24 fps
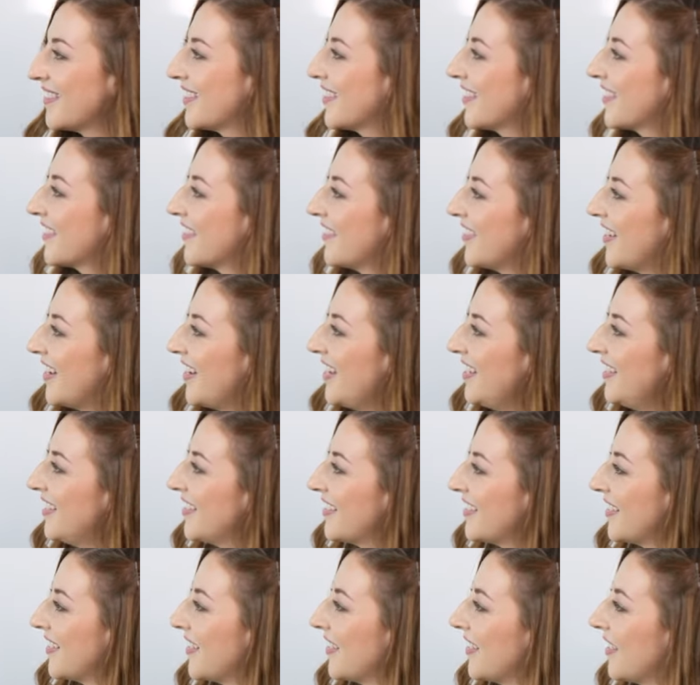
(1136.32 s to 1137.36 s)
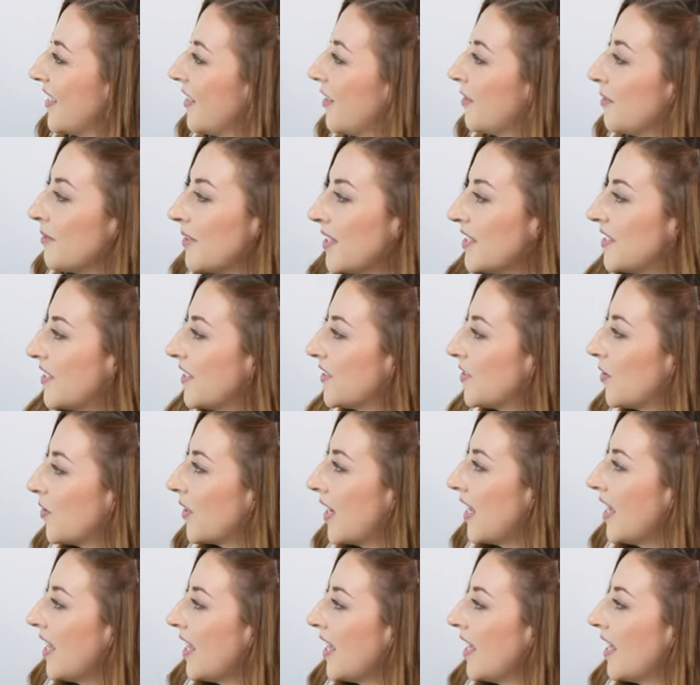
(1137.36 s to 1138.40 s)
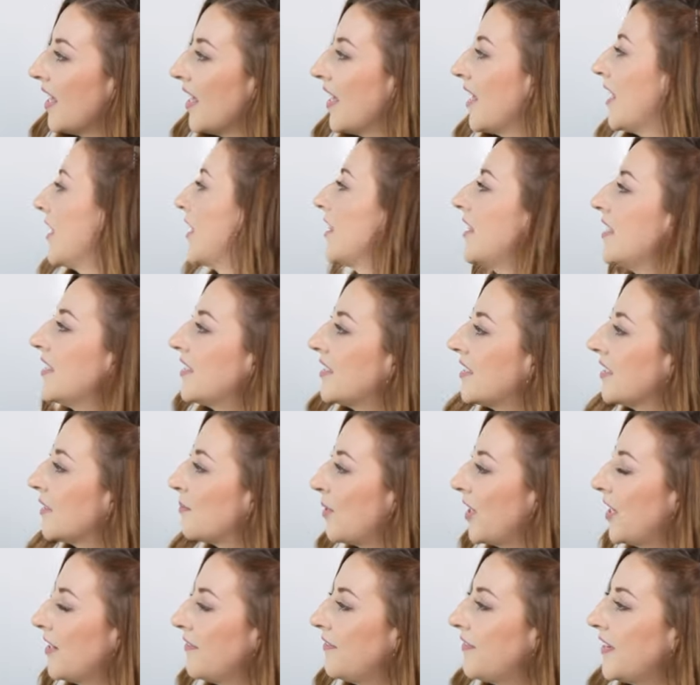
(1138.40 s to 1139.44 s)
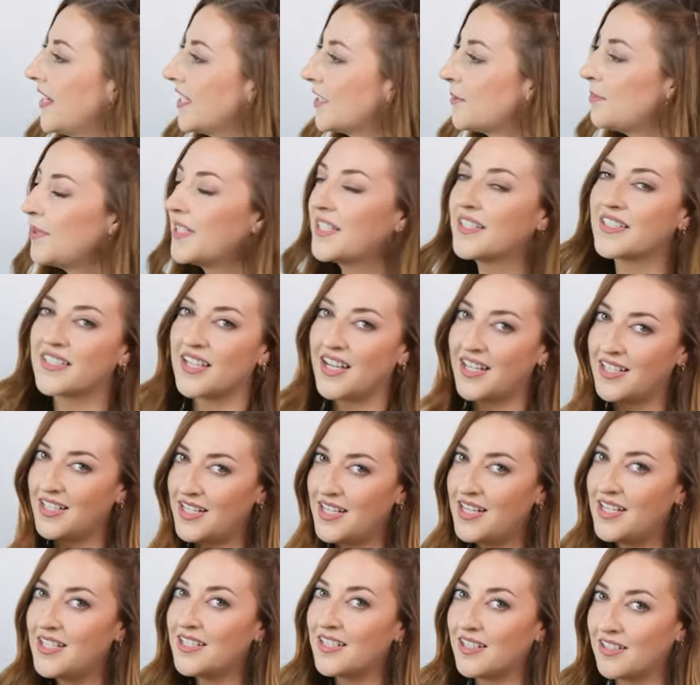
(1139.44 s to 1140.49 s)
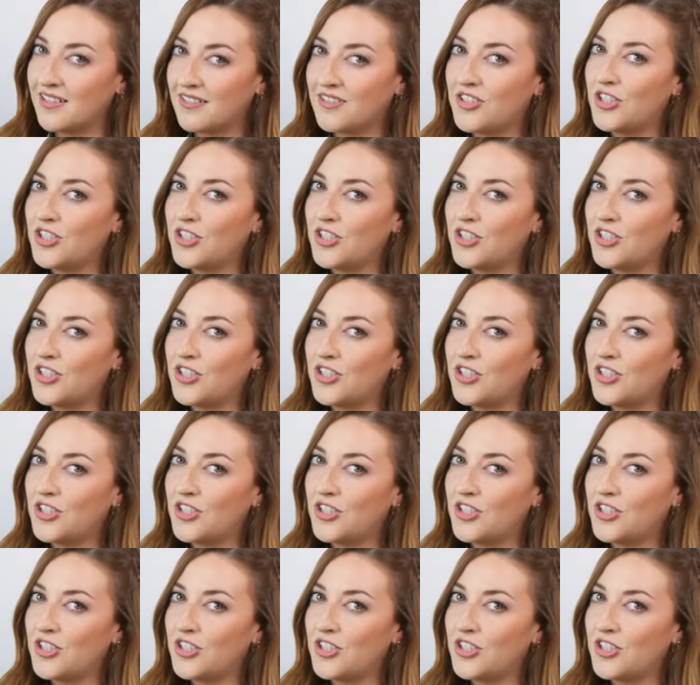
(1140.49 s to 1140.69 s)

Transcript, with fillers: Great. Man, this is okay. Already the this example, is perfect, because I need a